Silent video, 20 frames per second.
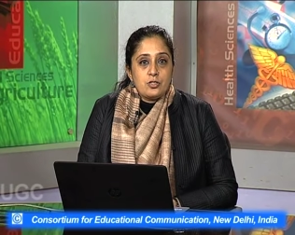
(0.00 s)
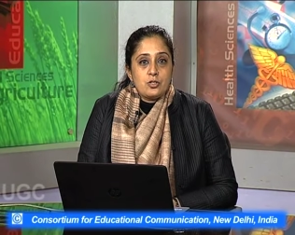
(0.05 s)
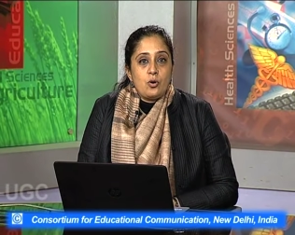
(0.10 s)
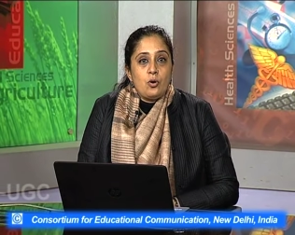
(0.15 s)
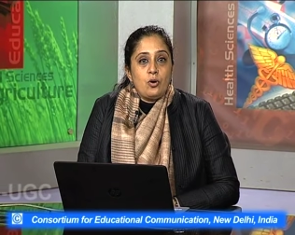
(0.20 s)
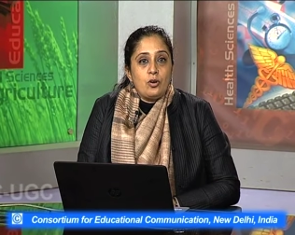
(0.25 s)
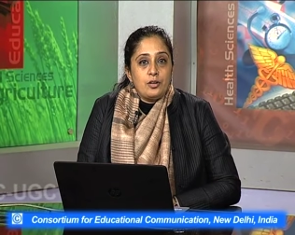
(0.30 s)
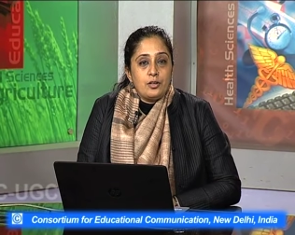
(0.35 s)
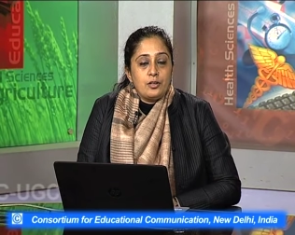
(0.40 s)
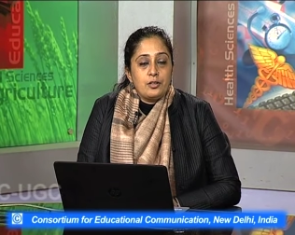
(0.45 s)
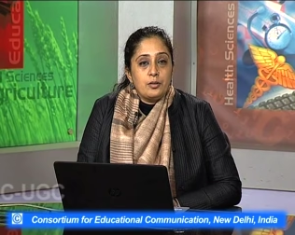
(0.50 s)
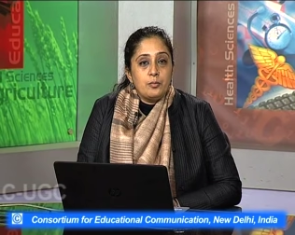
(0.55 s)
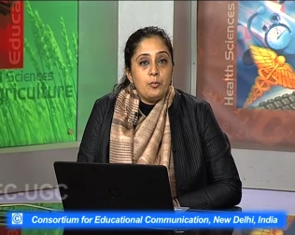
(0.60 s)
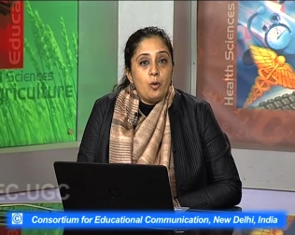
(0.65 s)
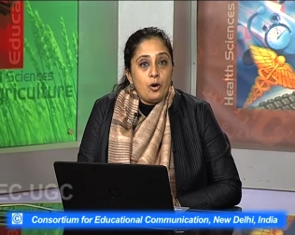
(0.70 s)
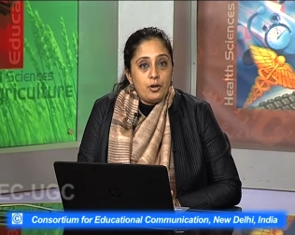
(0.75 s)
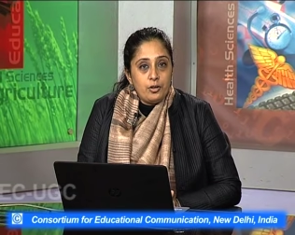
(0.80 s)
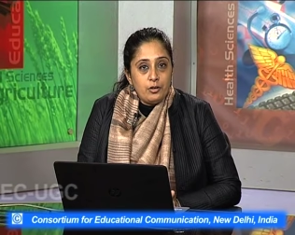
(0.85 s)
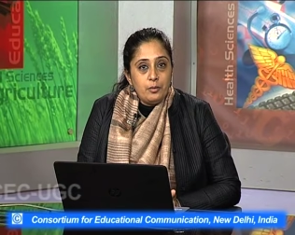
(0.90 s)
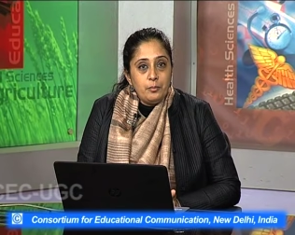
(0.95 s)
has called it the
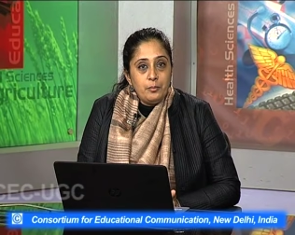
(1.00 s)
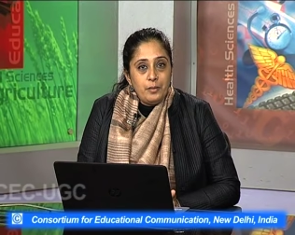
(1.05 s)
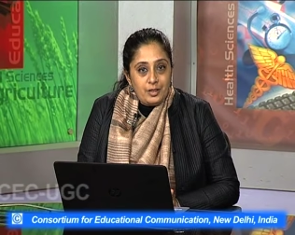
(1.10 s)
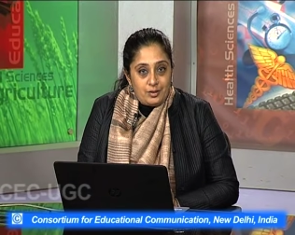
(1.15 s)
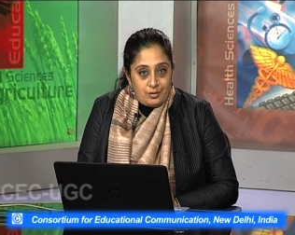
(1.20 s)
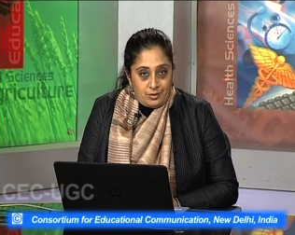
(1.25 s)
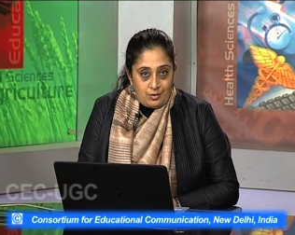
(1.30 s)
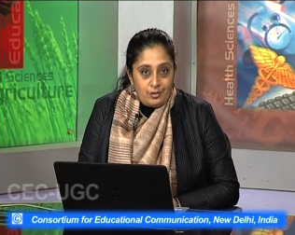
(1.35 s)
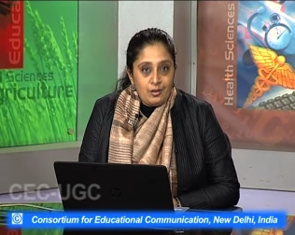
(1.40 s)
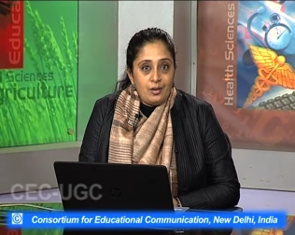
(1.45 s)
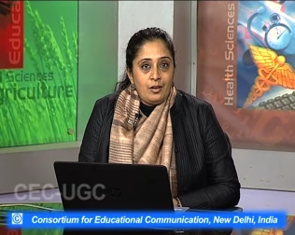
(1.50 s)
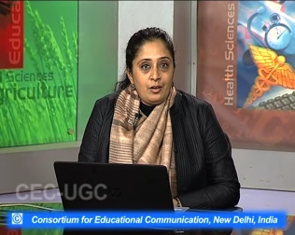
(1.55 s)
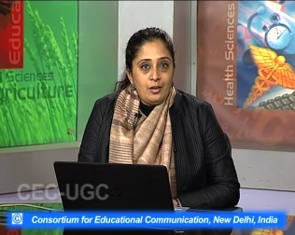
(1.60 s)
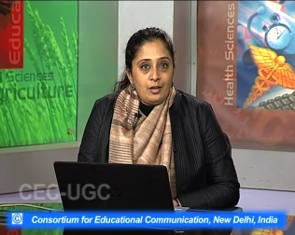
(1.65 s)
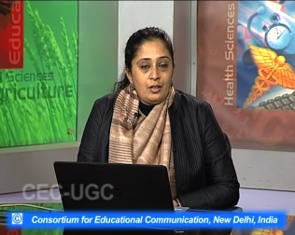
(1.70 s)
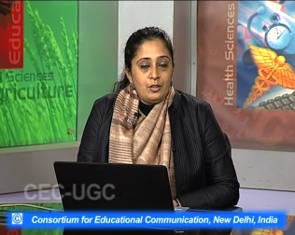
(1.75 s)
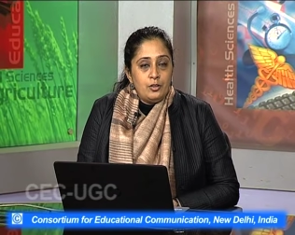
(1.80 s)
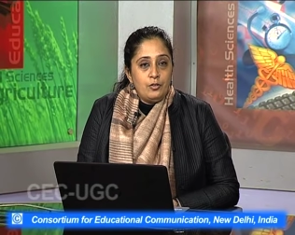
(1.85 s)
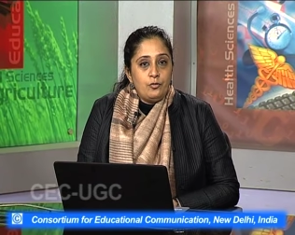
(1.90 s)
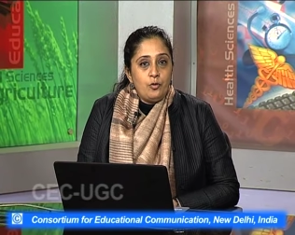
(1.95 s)
modern myth
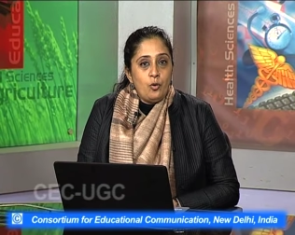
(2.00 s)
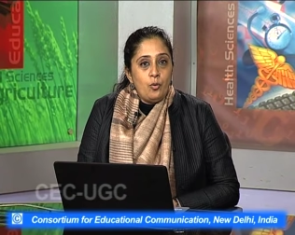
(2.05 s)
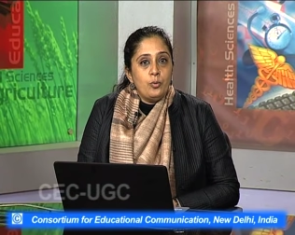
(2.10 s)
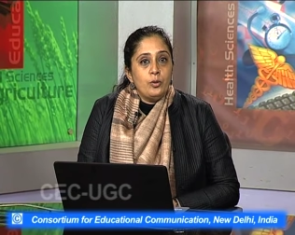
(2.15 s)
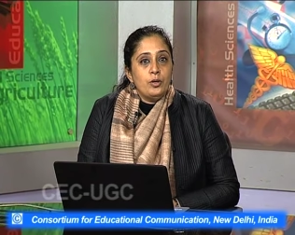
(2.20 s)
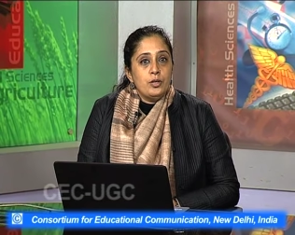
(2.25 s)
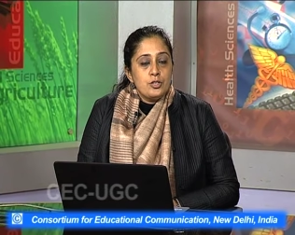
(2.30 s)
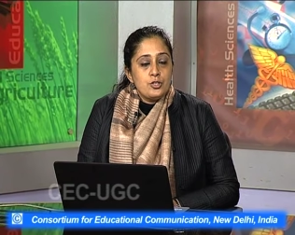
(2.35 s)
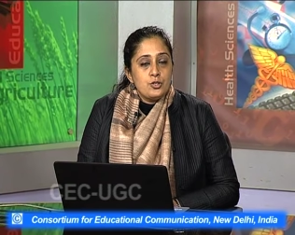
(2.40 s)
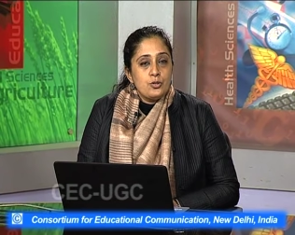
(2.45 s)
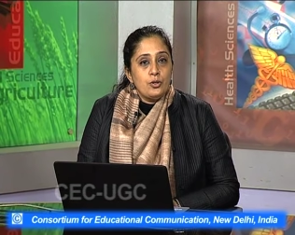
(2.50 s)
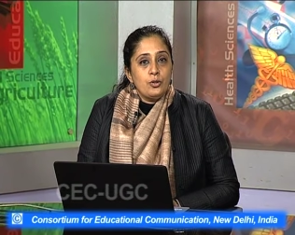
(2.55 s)
in the foreword.